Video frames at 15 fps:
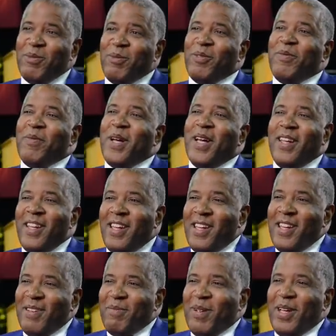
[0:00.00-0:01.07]
A number of my,
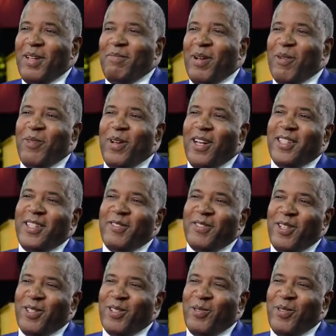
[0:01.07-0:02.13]
my, my
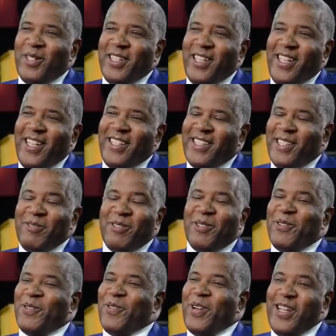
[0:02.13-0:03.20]
relatives also went to East, and it was a
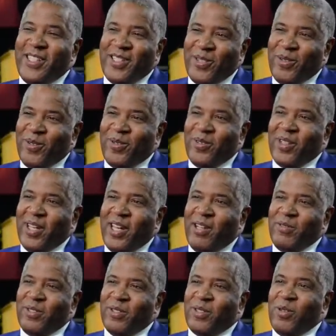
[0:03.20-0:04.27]
great school. And
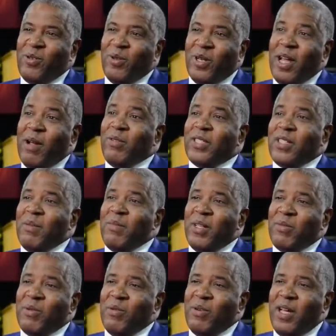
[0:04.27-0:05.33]
it was a school when I was
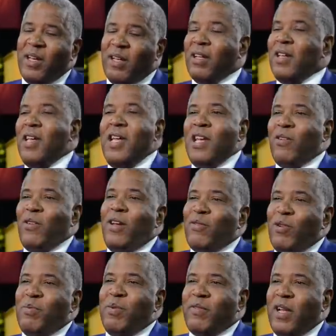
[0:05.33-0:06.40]
coming through, I had a great
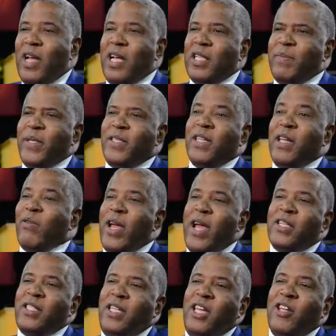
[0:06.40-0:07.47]
group of classmates, and they were
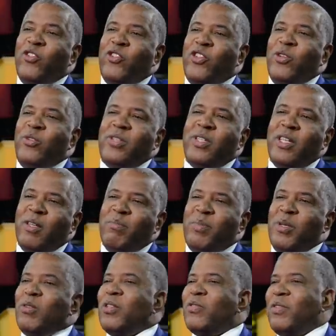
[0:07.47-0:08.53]
actually introducing
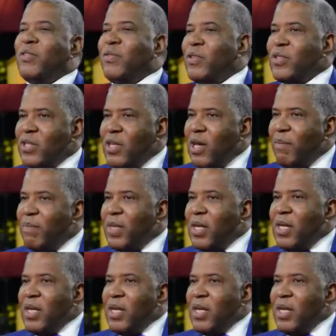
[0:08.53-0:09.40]
computers for the first time.